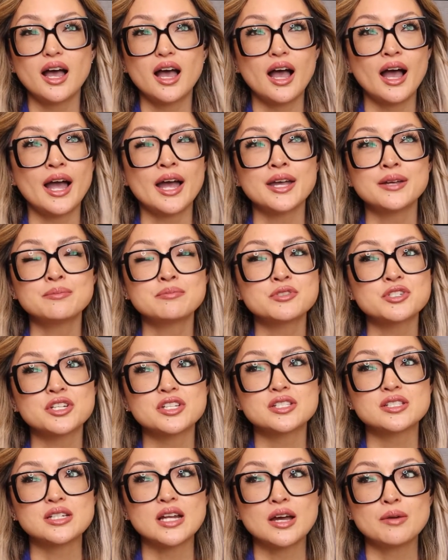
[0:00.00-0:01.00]
I'm
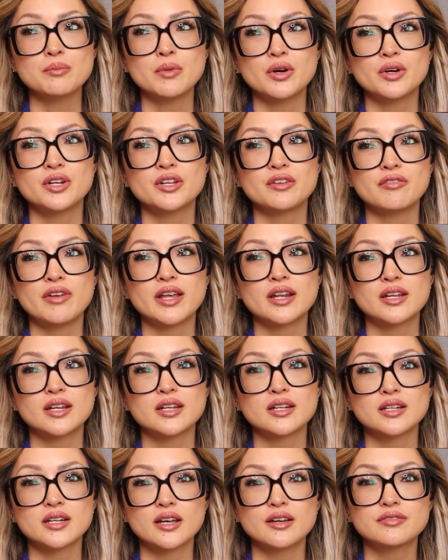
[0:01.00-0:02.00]
just not motivated
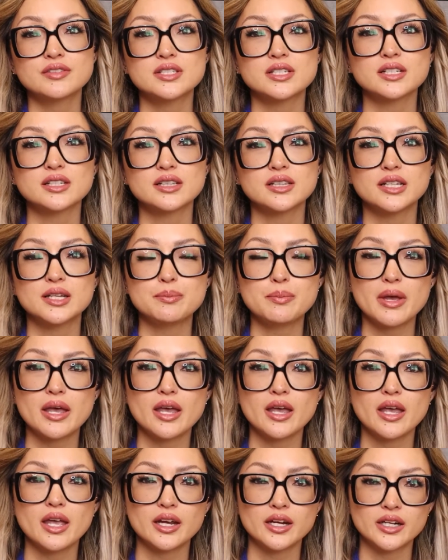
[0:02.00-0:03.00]
enough to clip
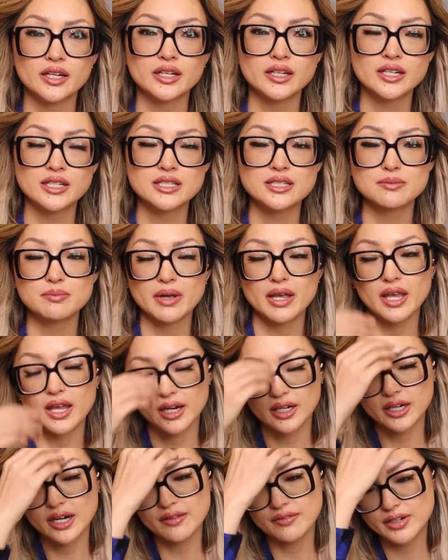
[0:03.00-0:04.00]
hair into my
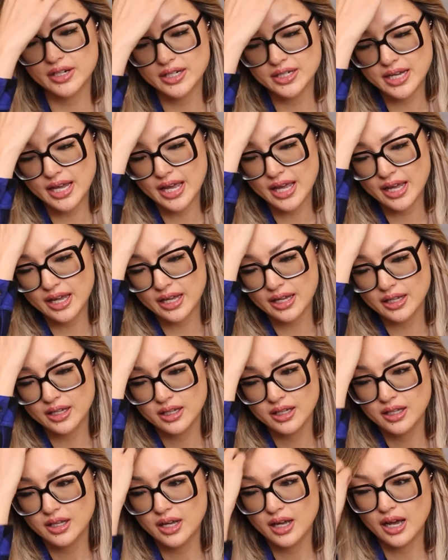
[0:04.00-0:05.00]
hair every day.
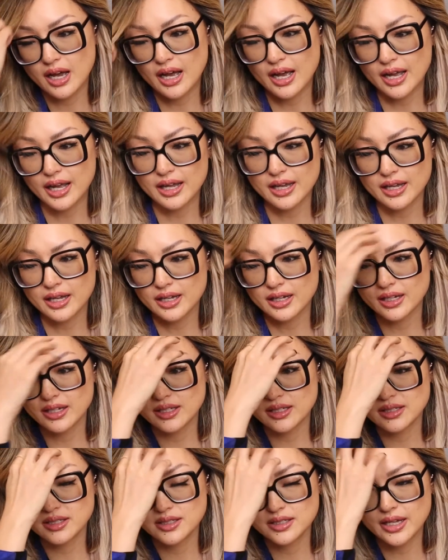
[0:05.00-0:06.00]
I
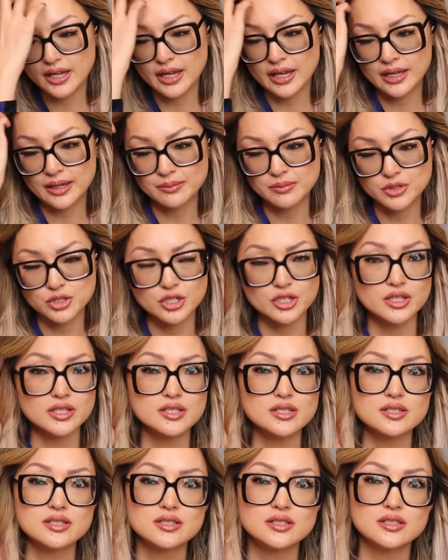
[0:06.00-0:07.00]
am
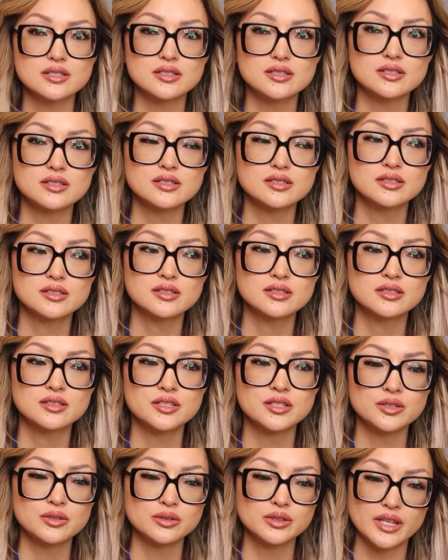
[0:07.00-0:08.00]
just
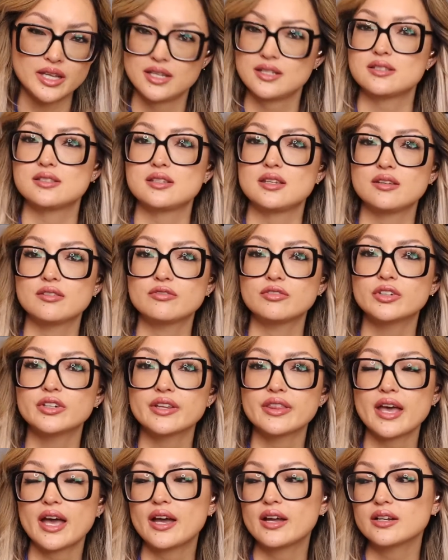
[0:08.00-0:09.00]
too lazy for
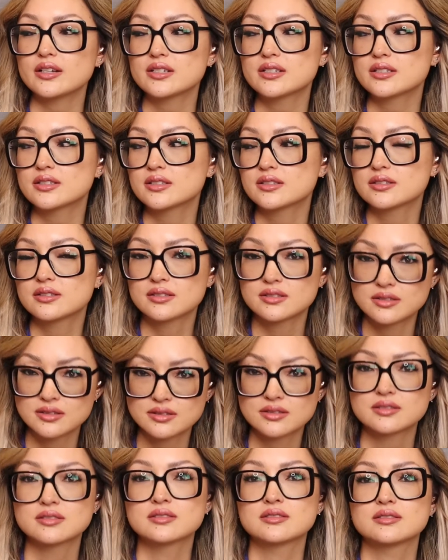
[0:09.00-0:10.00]
that.
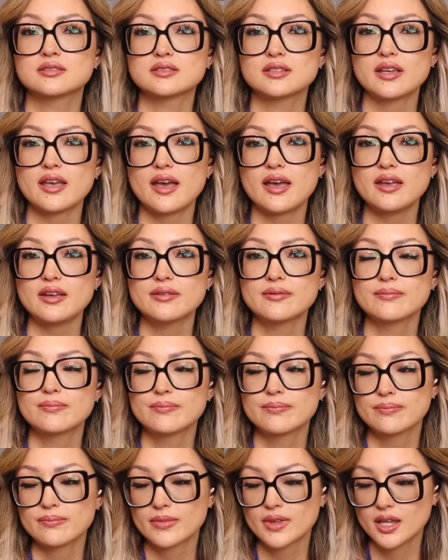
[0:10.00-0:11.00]
Okay?
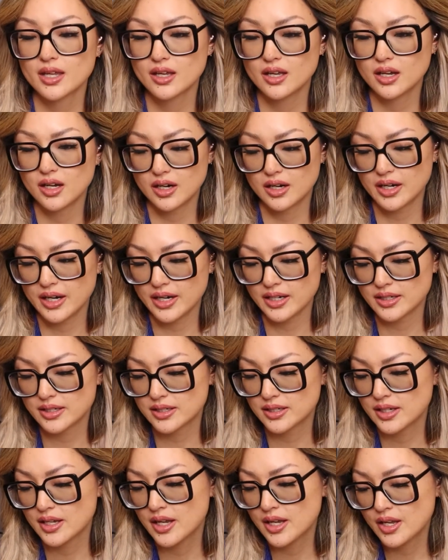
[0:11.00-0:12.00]

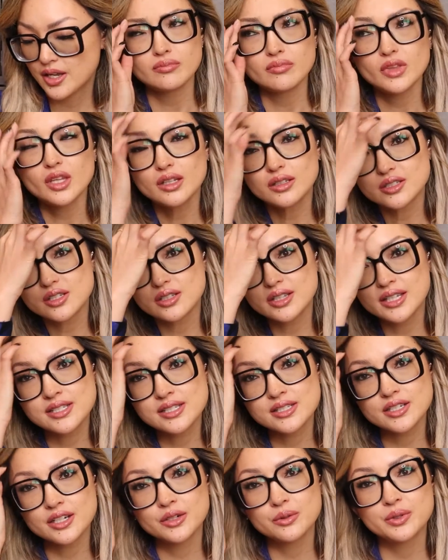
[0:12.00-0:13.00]
Alright. So
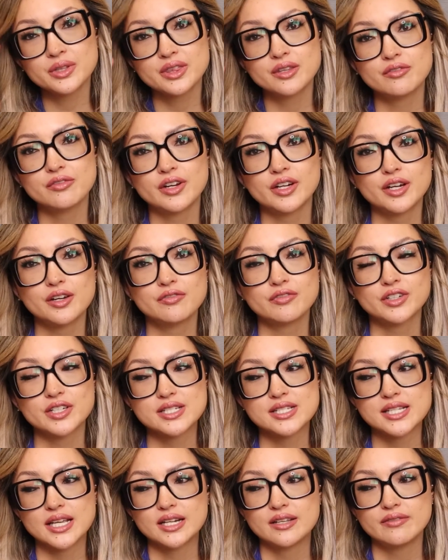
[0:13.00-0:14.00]
start with the very
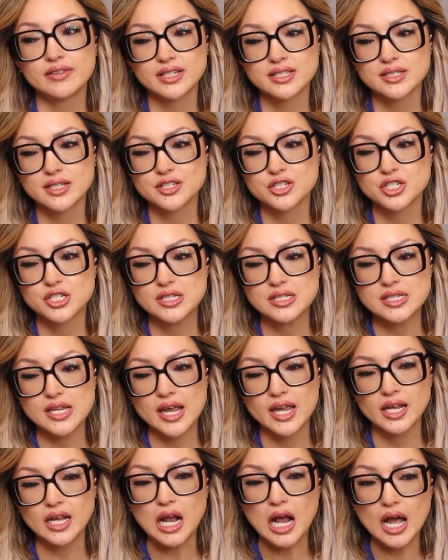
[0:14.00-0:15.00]
first set of extensions
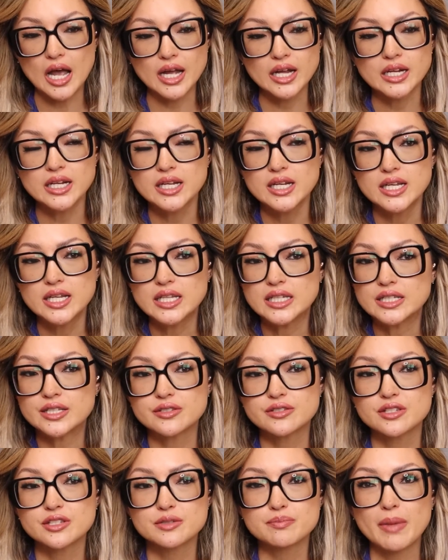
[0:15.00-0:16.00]
I got.
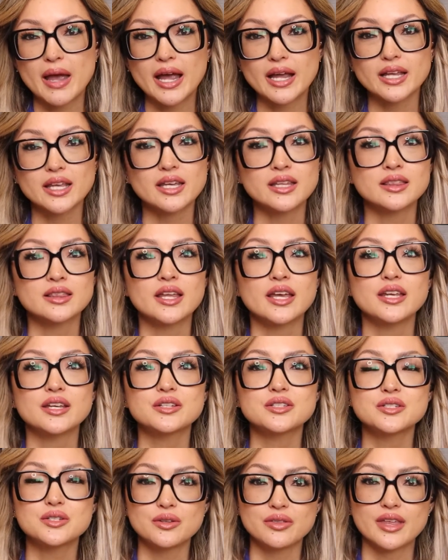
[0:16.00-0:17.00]
This was back in
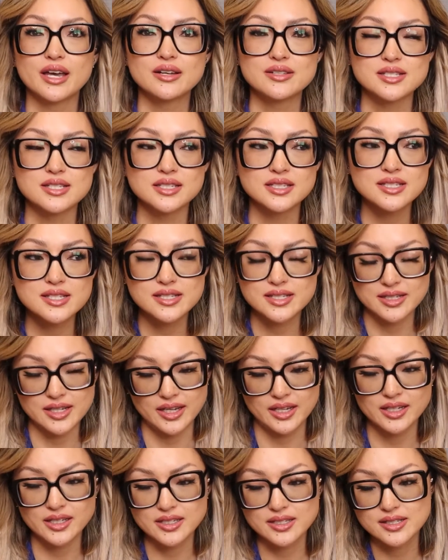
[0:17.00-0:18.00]
like
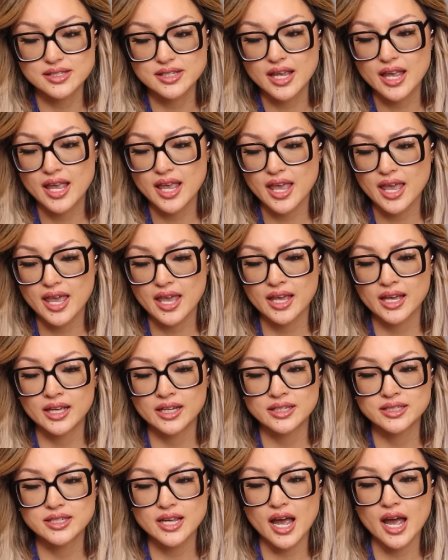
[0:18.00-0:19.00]
2006,
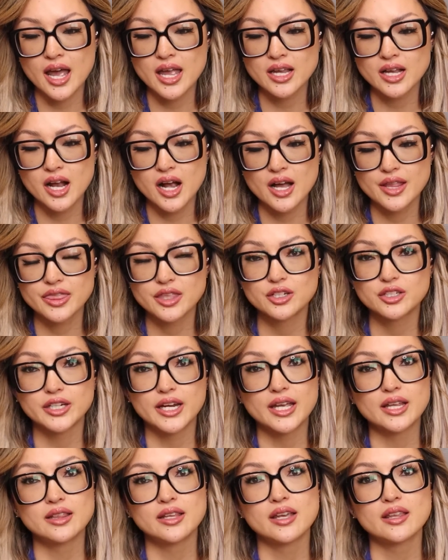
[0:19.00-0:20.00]
and I got the
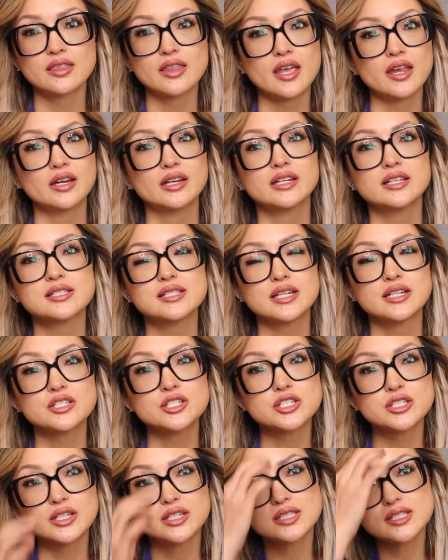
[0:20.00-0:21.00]
Great Length hair
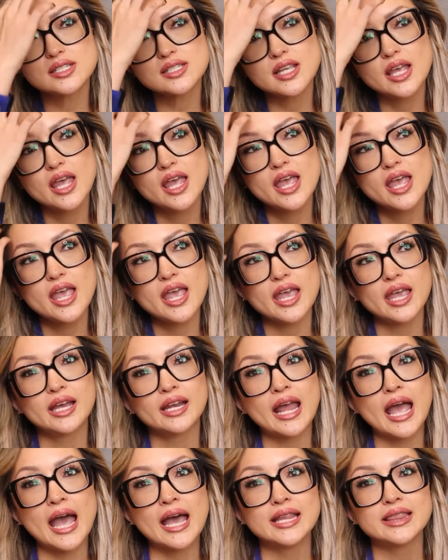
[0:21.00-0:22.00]
extensions,
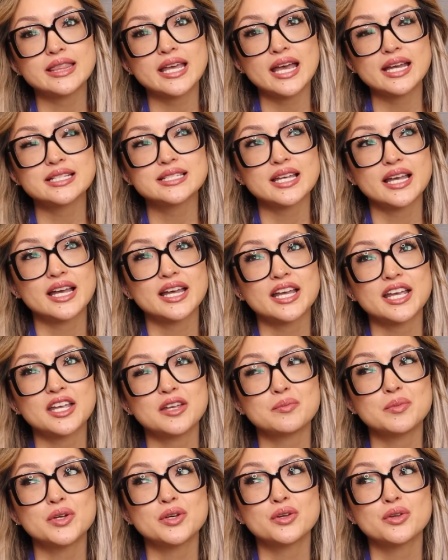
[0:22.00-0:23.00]
and at that
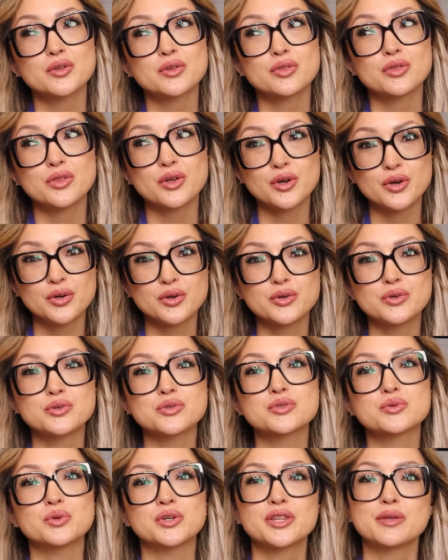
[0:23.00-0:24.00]
time
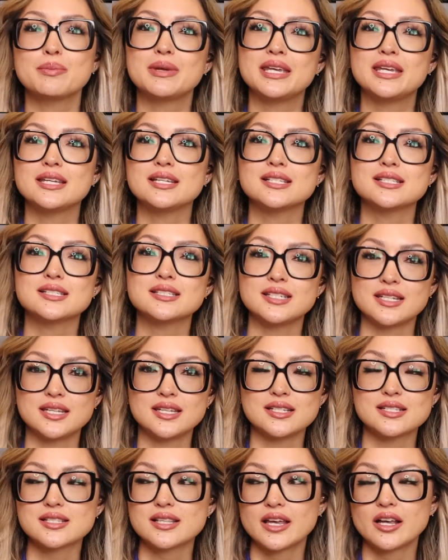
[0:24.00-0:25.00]
those were the bee's knees.